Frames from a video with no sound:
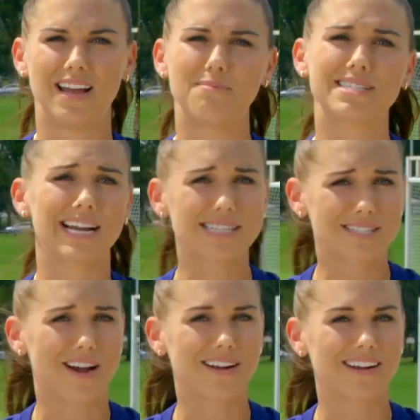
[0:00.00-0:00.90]
And besides
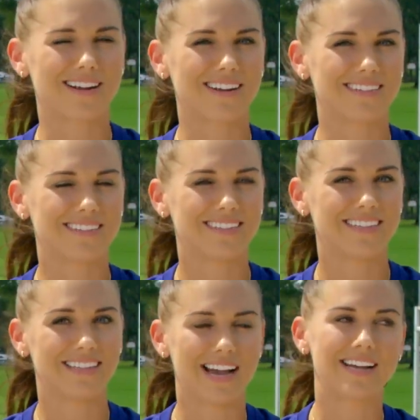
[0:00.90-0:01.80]
soccer,
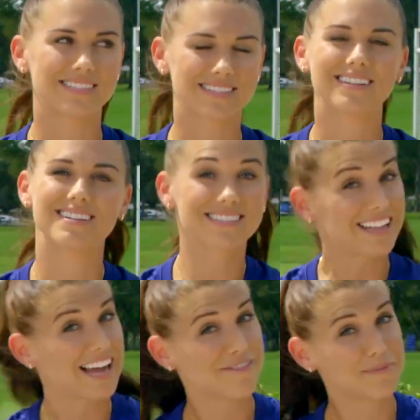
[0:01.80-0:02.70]
yes, there's
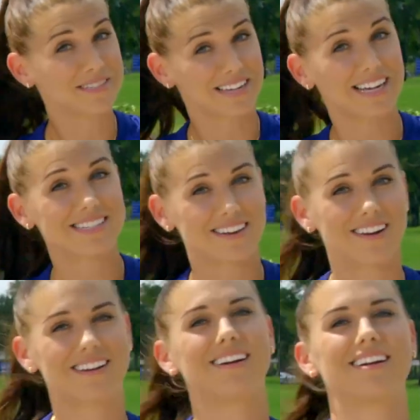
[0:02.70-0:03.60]
life besides
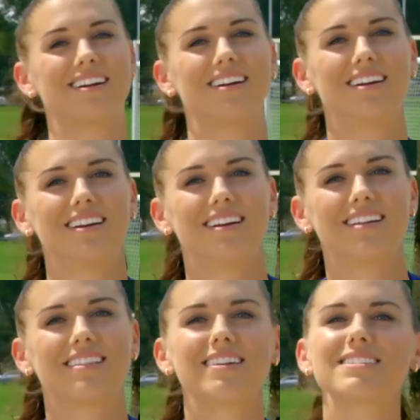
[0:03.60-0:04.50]
soccer.
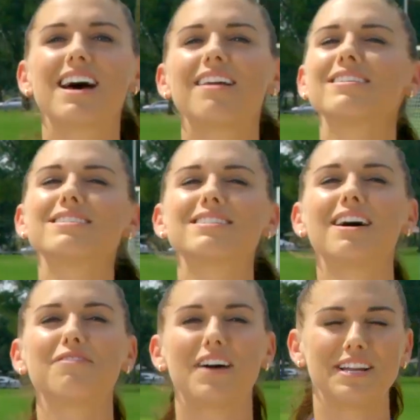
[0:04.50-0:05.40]
There's the other
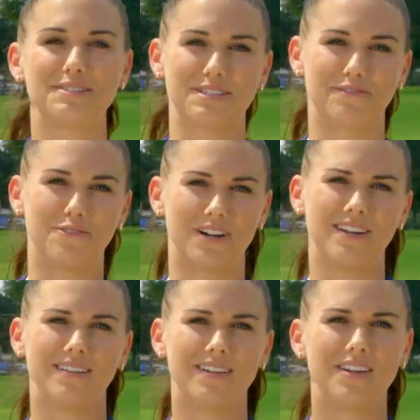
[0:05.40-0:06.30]
stuff I use it
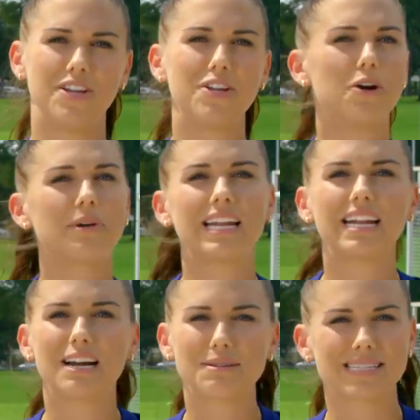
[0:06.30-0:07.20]
for. You know,
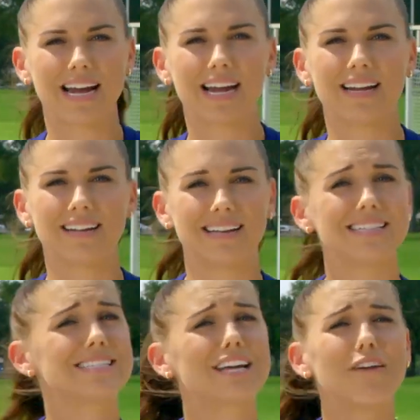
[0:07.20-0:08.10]
getting outside and
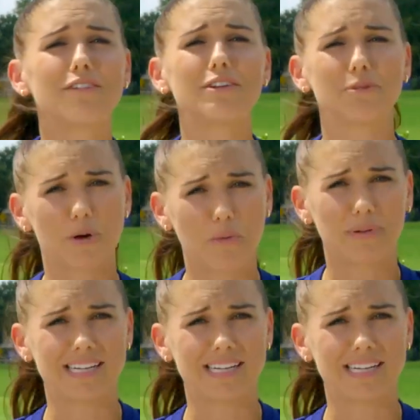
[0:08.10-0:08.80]
discovering remote